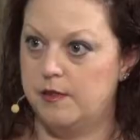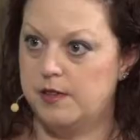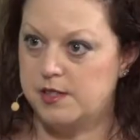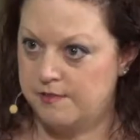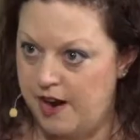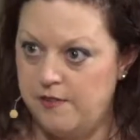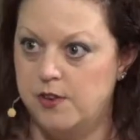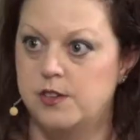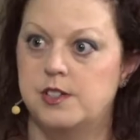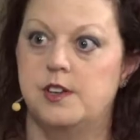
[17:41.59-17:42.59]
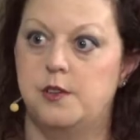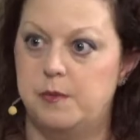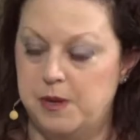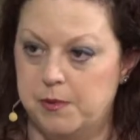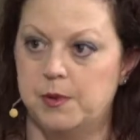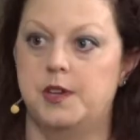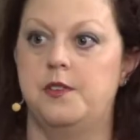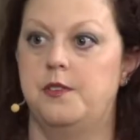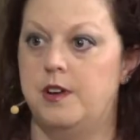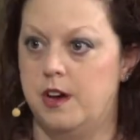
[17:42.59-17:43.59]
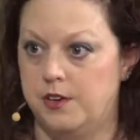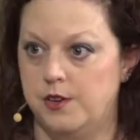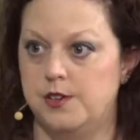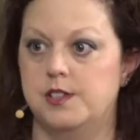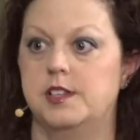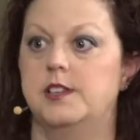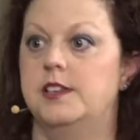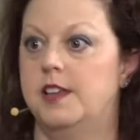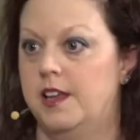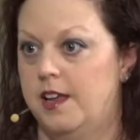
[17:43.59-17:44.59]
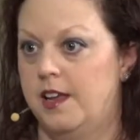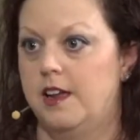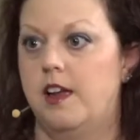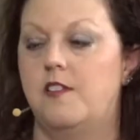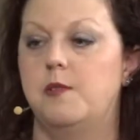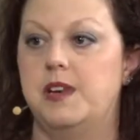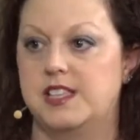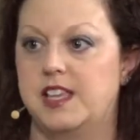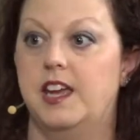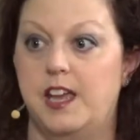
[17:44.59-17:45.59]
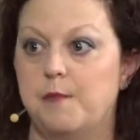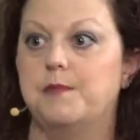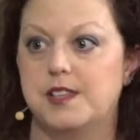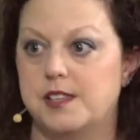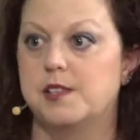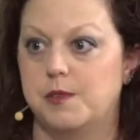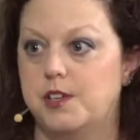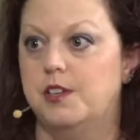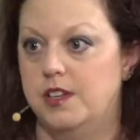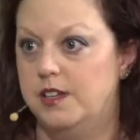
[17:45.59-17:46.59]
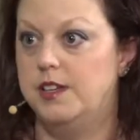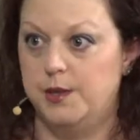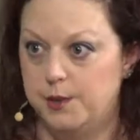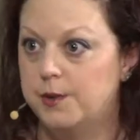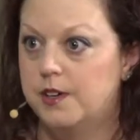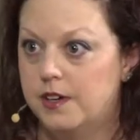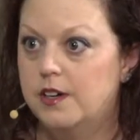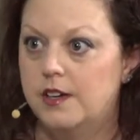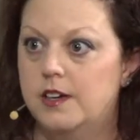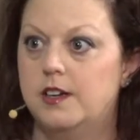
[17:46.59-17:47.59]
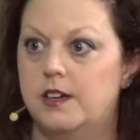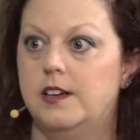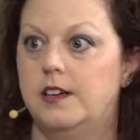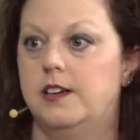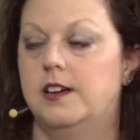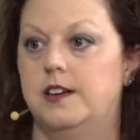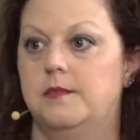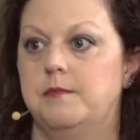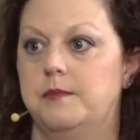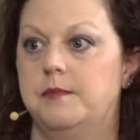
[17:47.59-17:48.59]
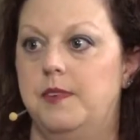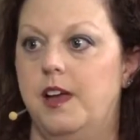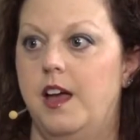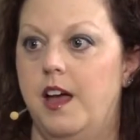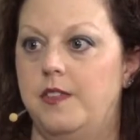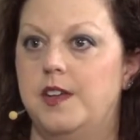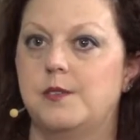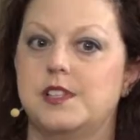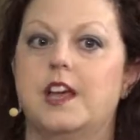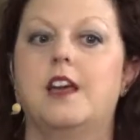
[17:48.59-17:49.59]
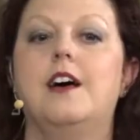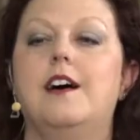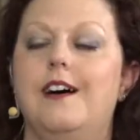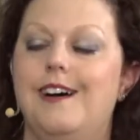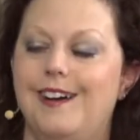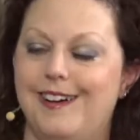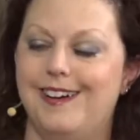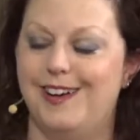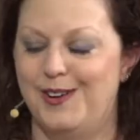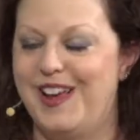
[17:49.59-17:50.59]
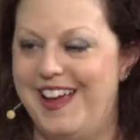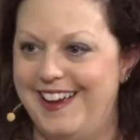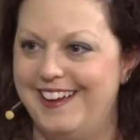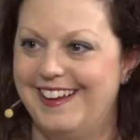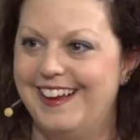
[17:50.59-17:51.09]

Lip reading: survivors and other people and other doctors, and everybody's saying, yep, this is what you need to do. And then it was like, okay.